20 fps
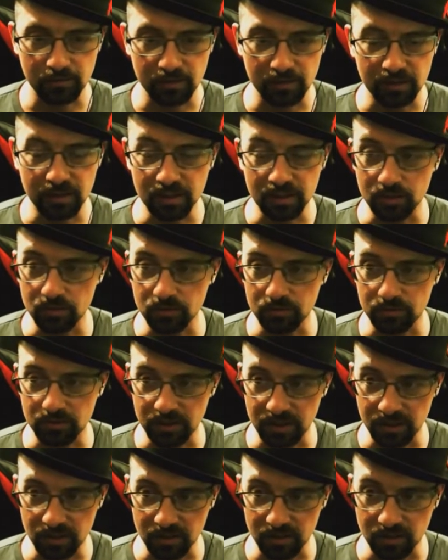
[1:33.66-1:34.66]
get you
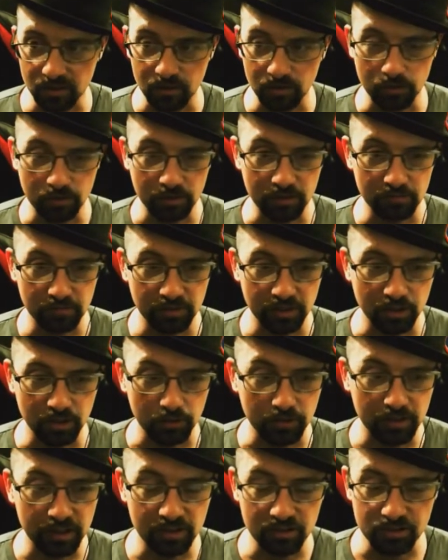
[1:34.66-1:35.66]
gear, or
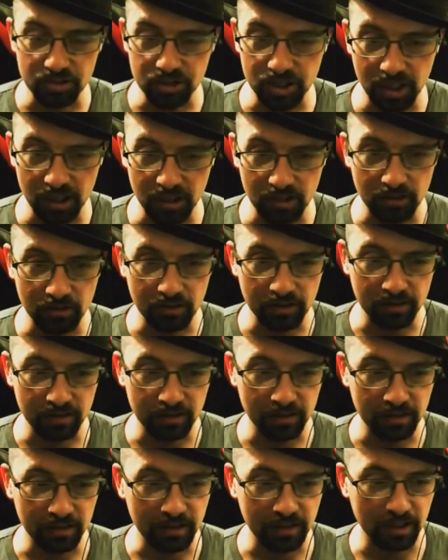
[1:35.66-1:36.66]
gear share or anything
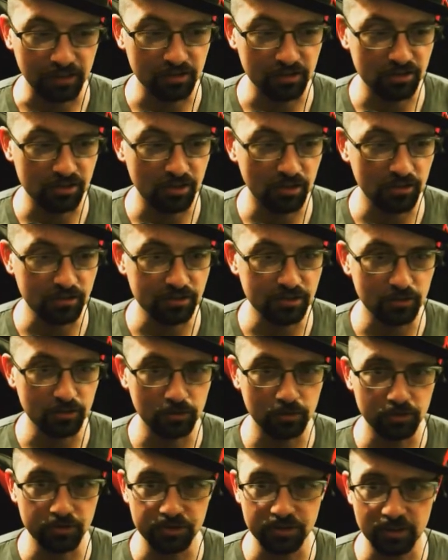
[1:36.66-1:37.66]
like that. There's also
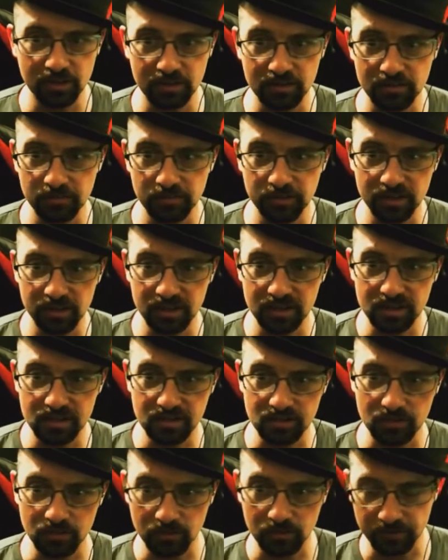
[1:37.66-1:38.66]
loot share communities,
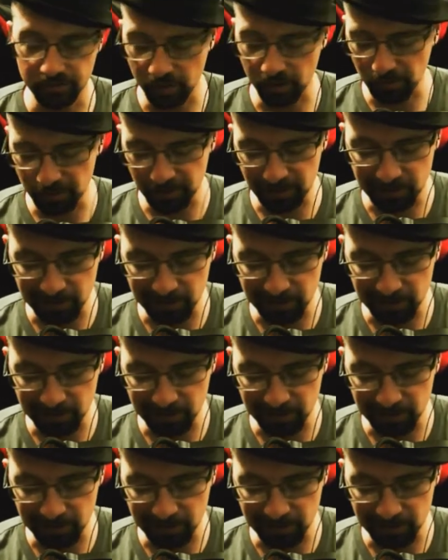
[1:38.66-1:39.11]
so if I wanted to